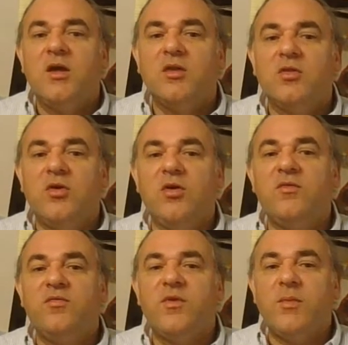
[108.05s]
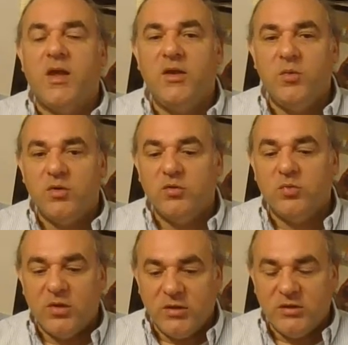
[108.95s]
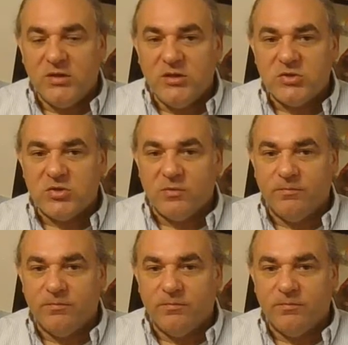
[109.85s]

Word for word: "Learn from anyone who's willing to teach you.